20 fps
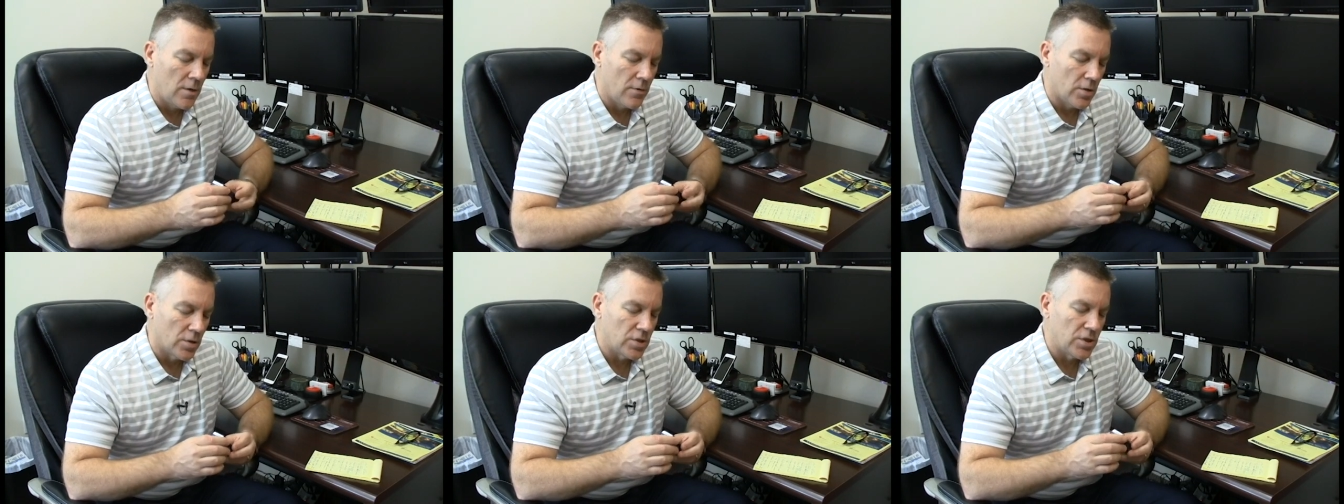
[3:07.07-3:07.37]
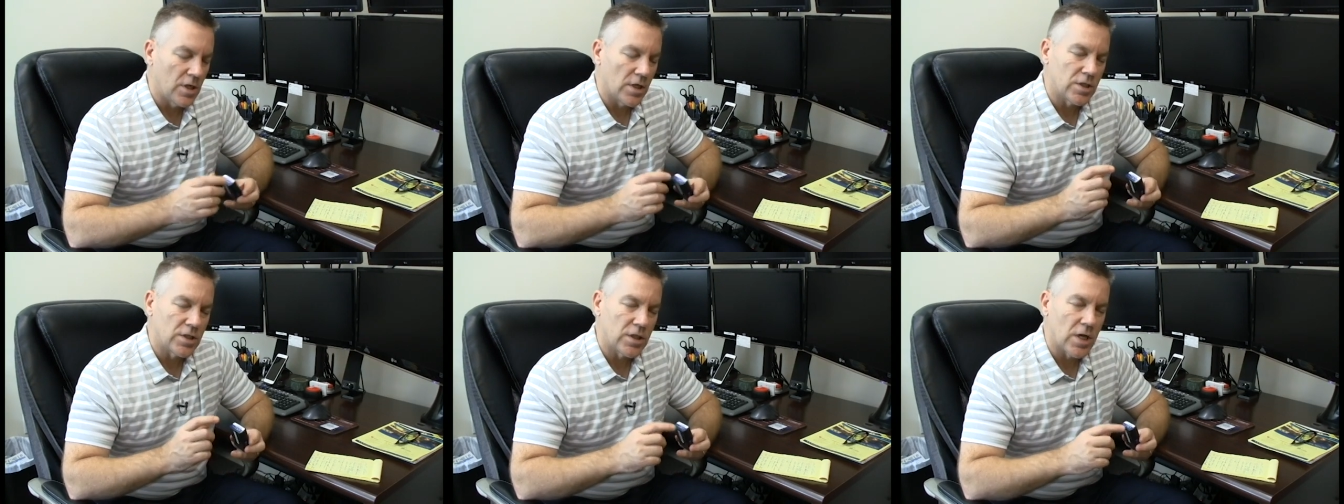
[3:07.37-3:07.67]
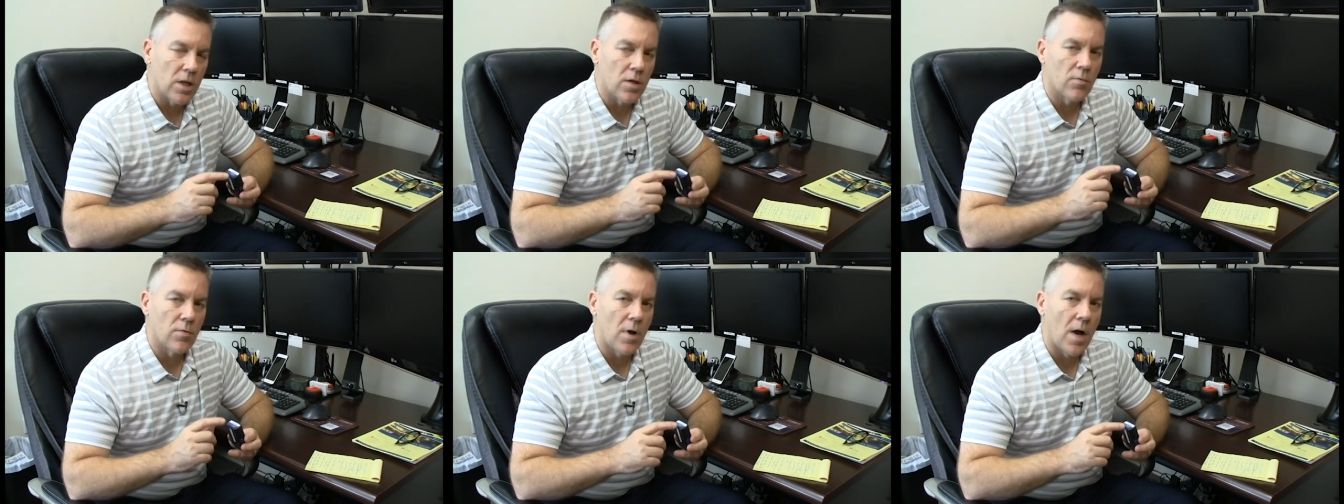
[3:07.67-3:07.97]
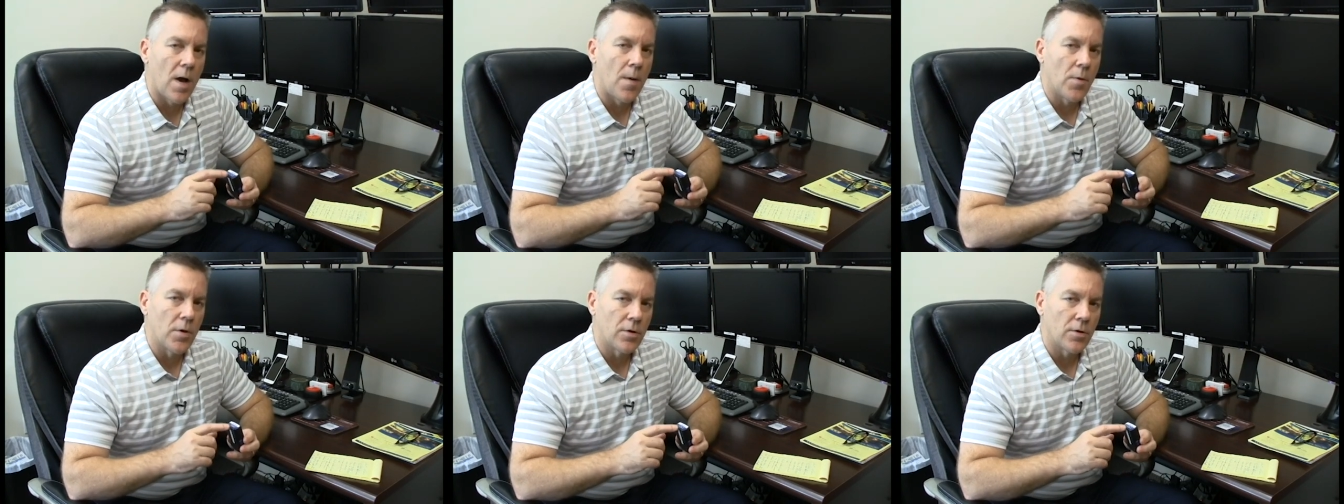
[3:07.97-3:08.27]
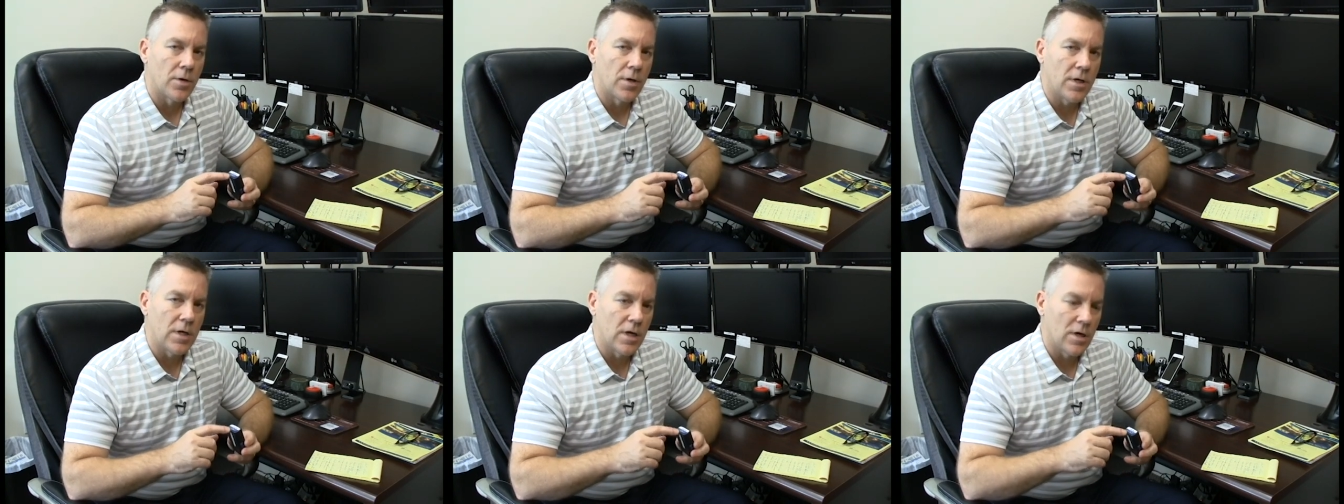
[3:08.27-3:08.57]
There's an
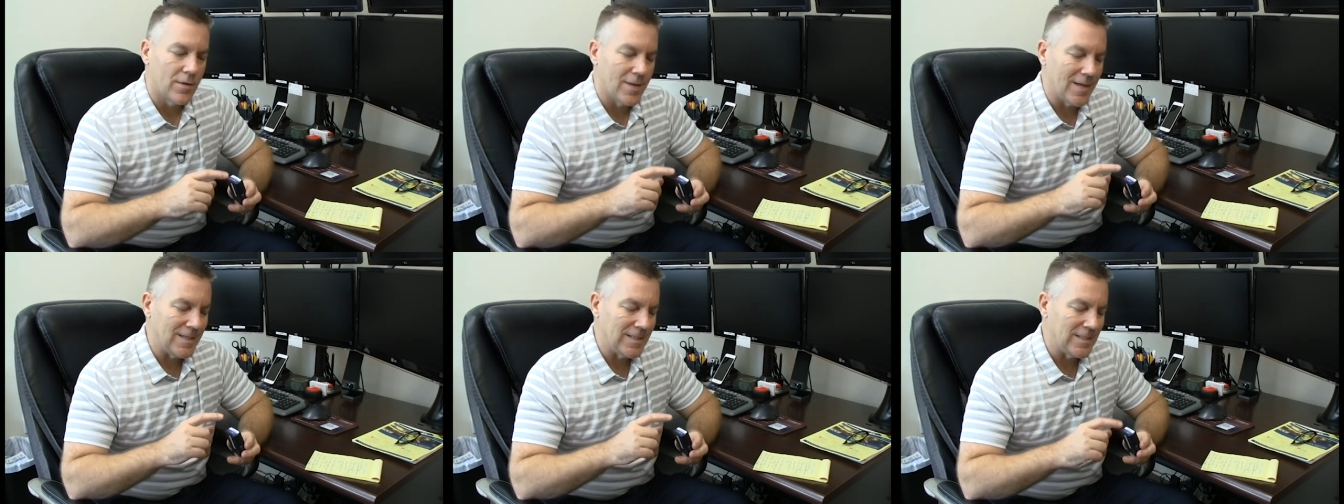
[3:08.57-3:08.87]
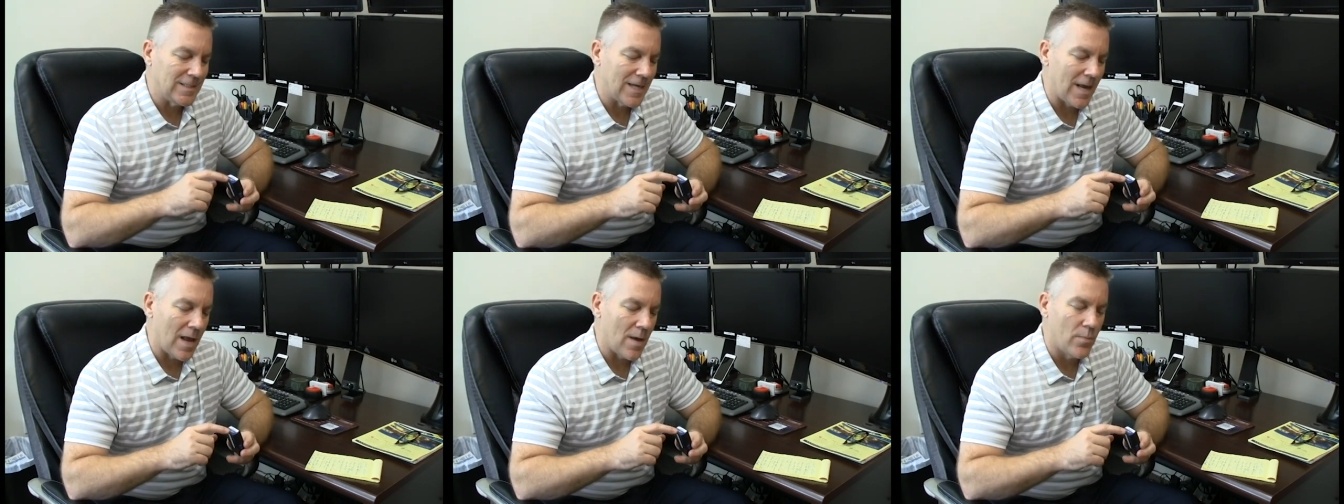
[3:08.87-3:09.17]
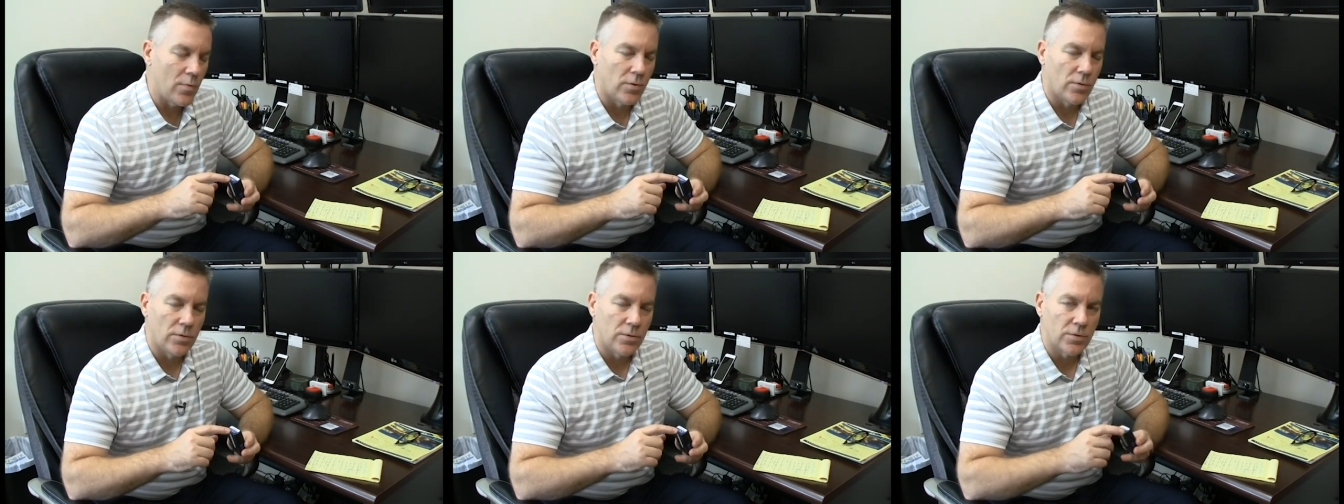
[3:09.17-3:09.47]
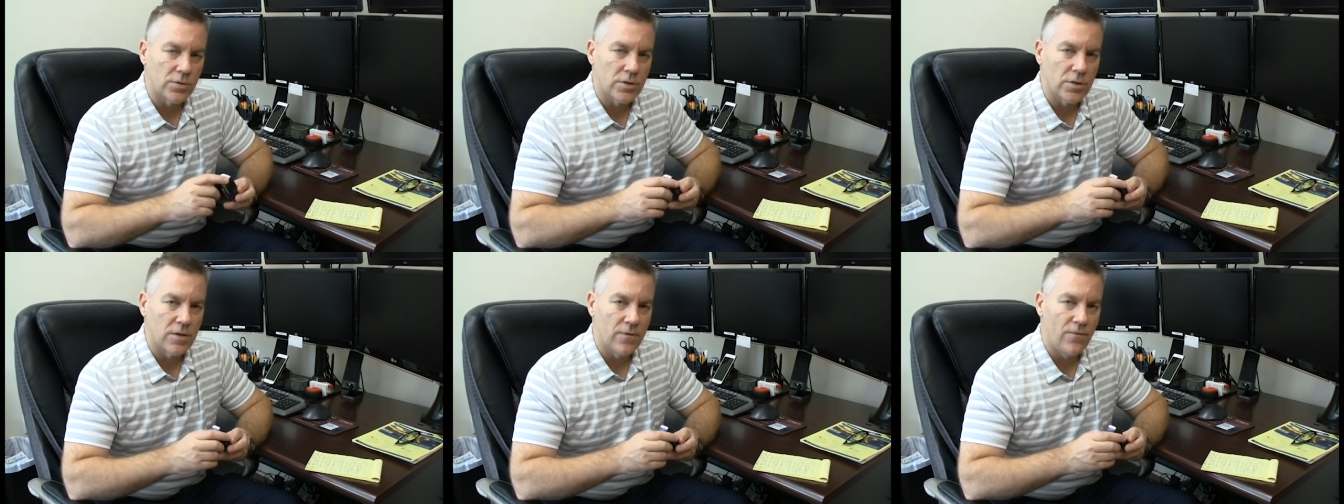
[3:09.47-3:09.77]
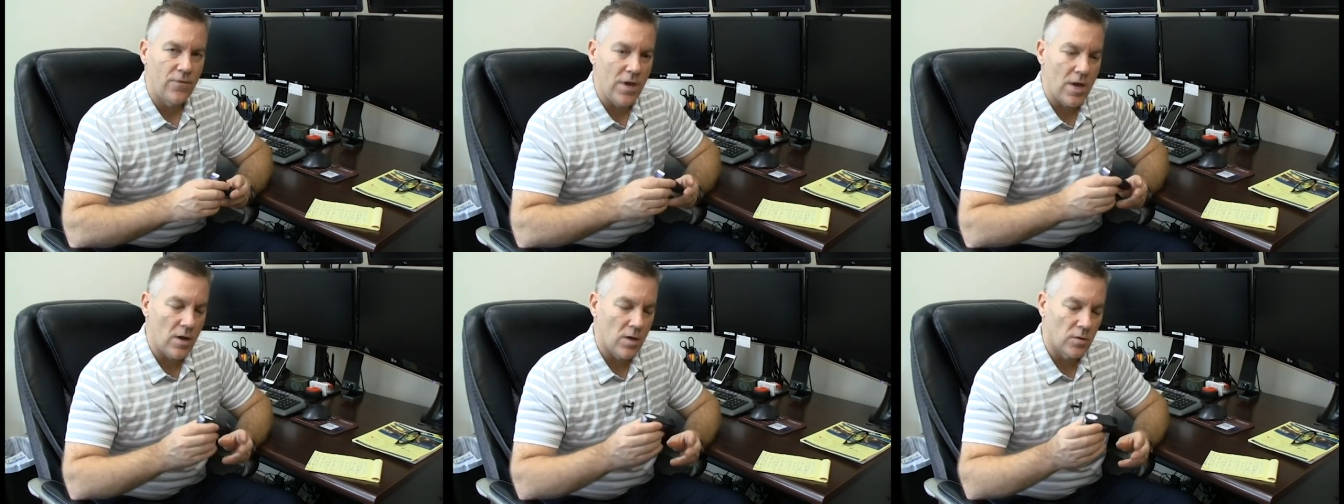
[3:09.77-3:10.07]
accelerometer in here that samples the
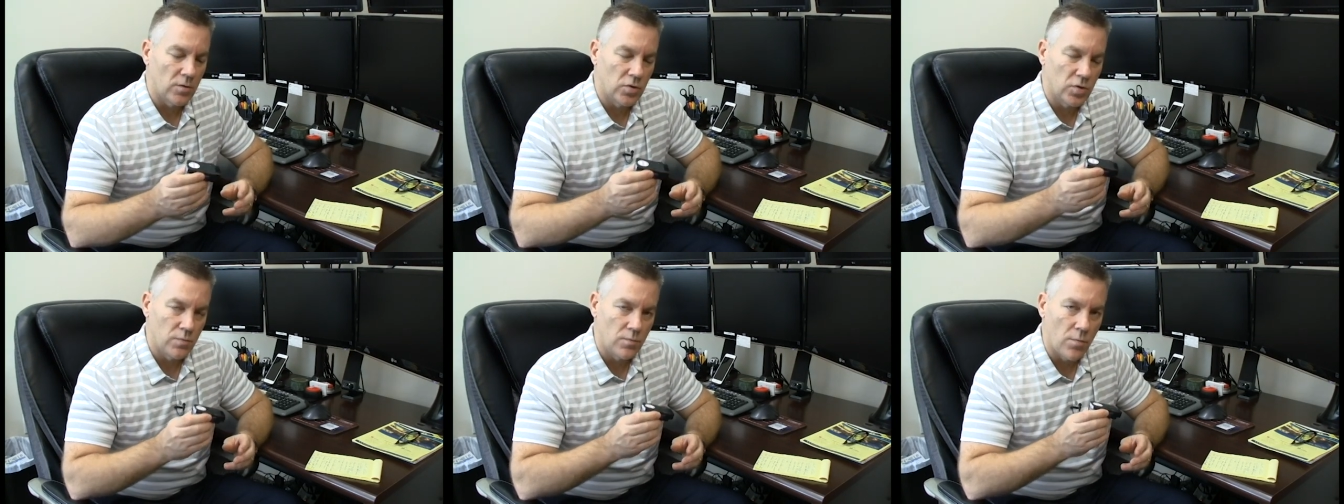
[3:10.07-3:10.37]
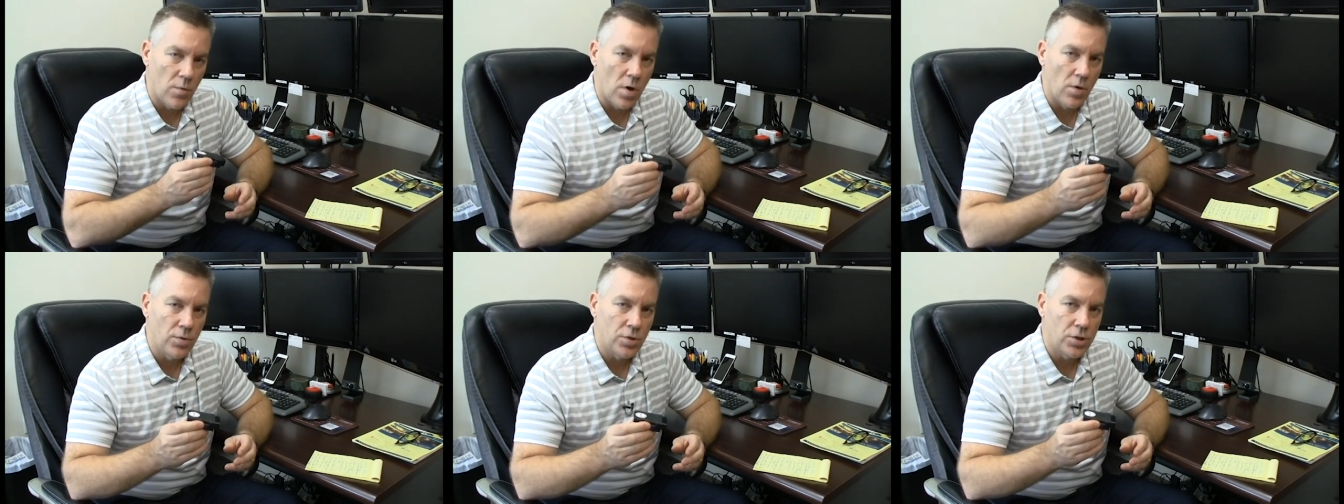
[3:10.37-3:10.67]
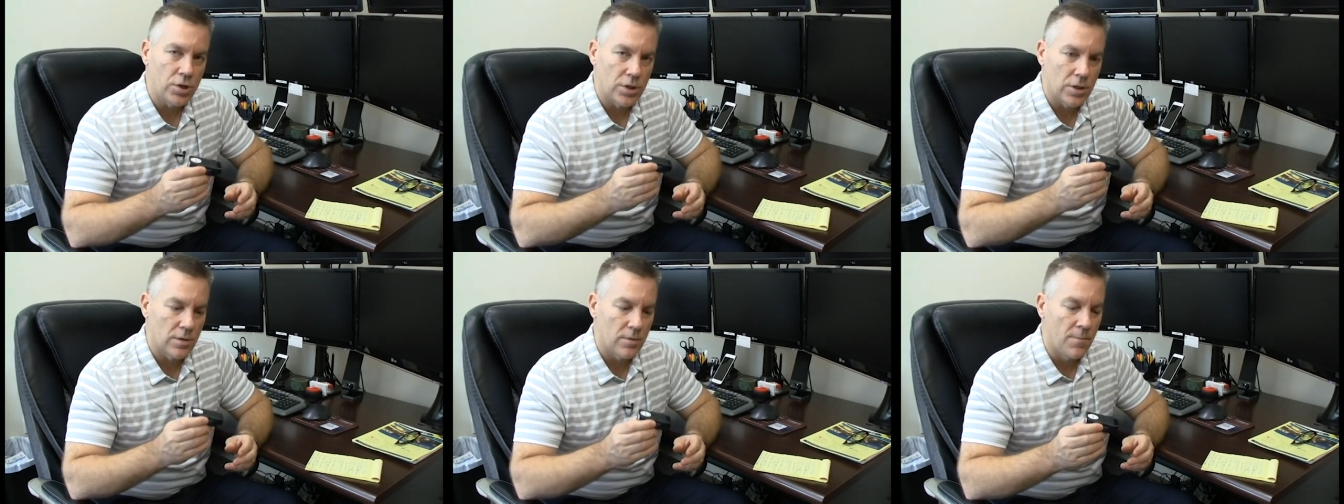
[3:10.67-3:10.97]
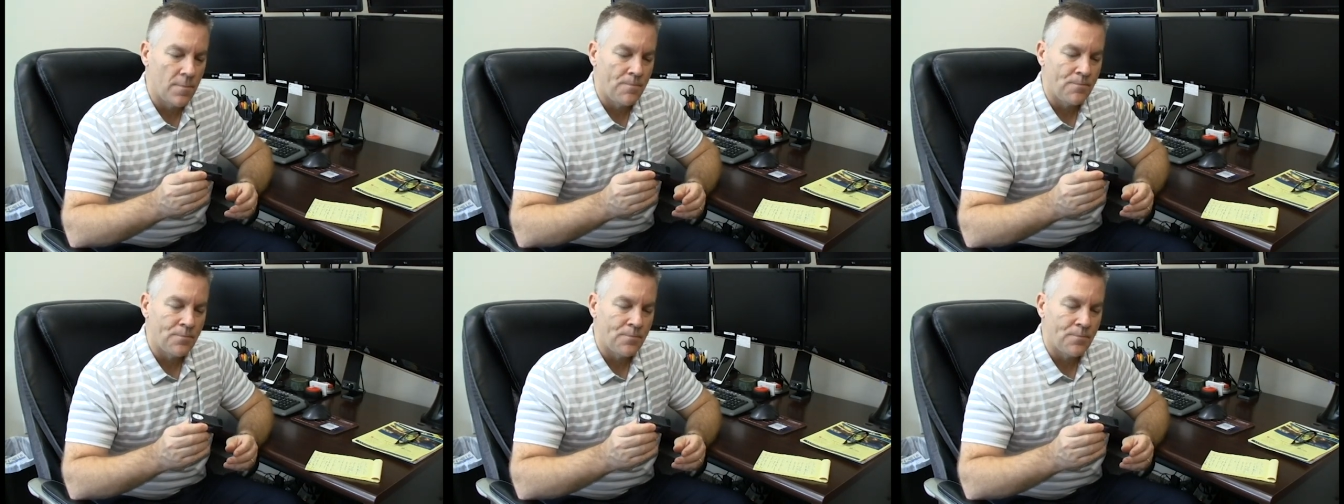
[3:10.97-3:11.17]
vehicle's motion